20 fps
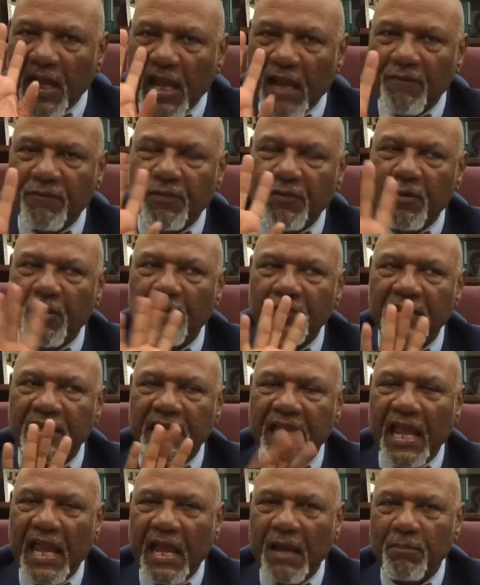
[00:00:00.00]
ever on the
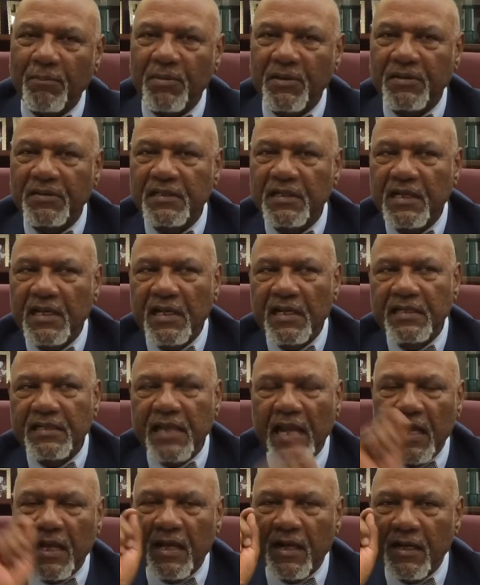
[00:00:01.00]
campus,
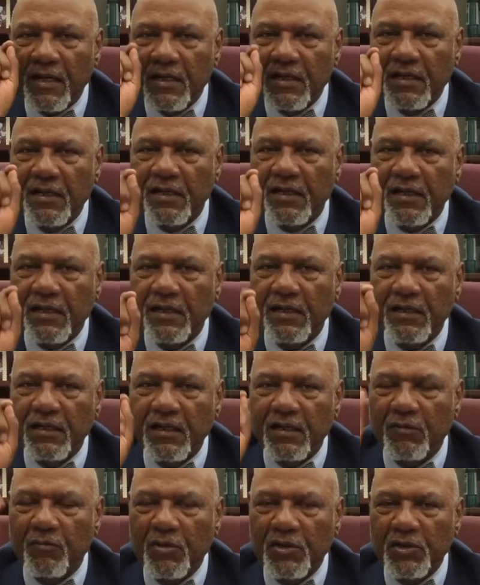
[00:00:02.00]
take a good
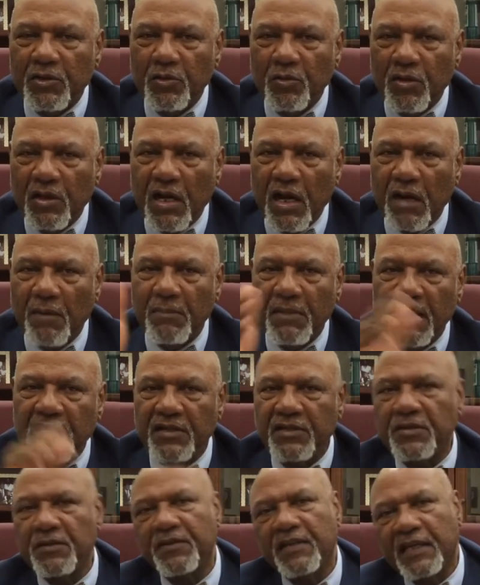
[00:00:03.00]
look when you come
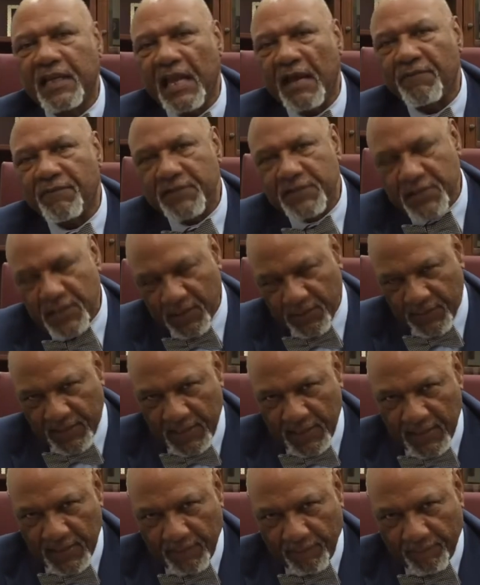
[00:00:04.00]
into the cafeteria.